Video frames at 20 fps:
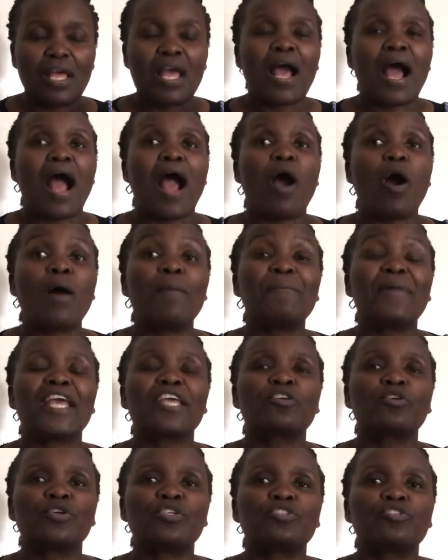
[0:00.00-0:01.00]
How am I
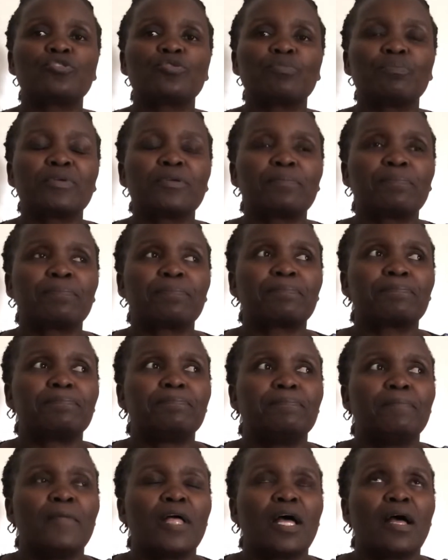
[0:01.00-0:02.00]
going to be
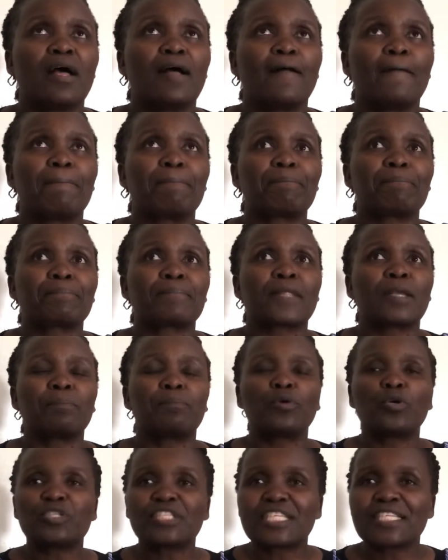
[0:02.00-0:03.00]
um,
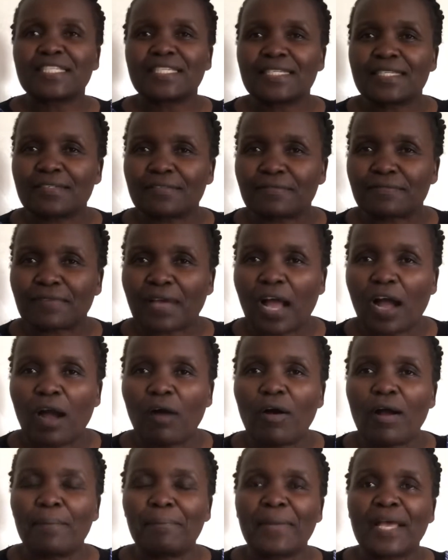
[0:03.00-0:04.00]
positive?
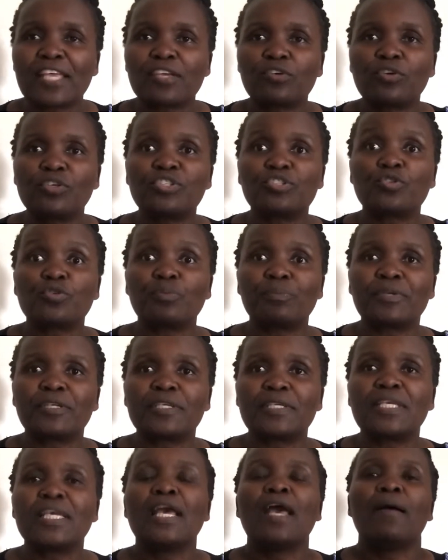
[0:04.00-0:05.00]
How am I going to
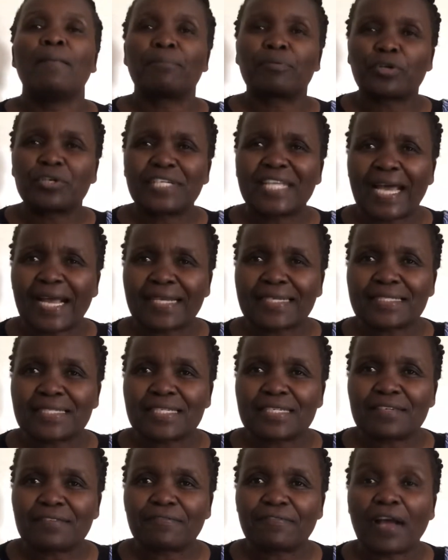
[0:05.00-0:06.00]
be
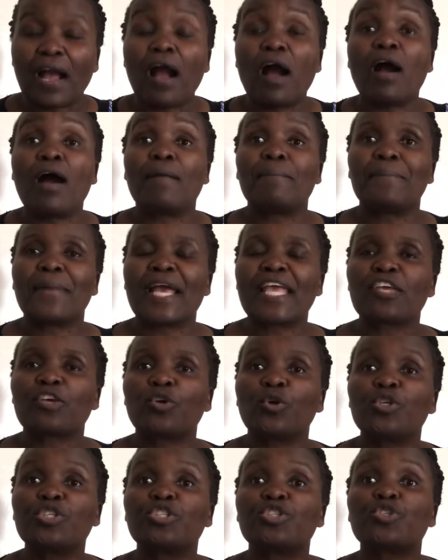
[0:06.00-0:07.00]
productive? How am I
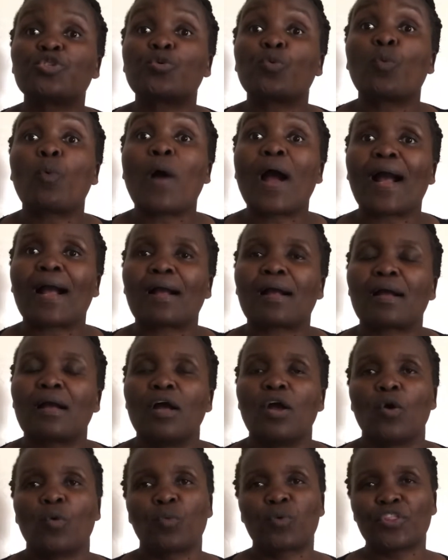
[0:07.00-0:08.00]
going to work
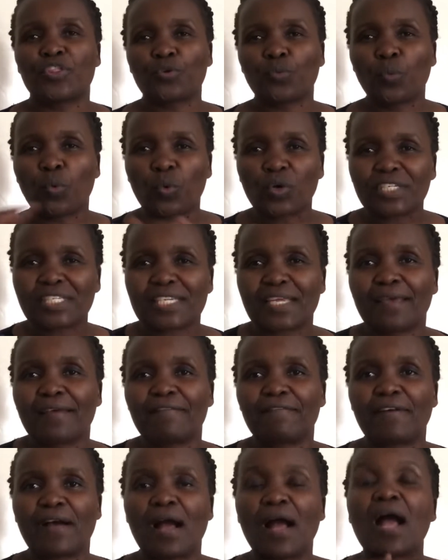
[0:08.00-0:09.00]
with
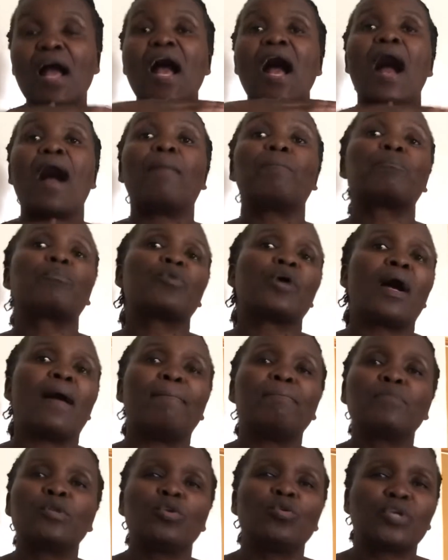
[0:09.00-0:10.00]
whatever I'm,
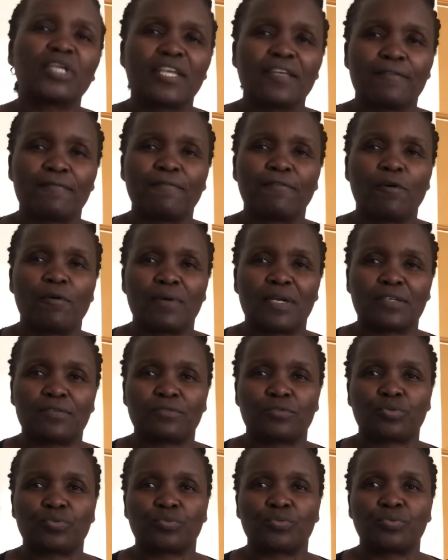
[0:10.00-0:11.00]
I'm looking forward to?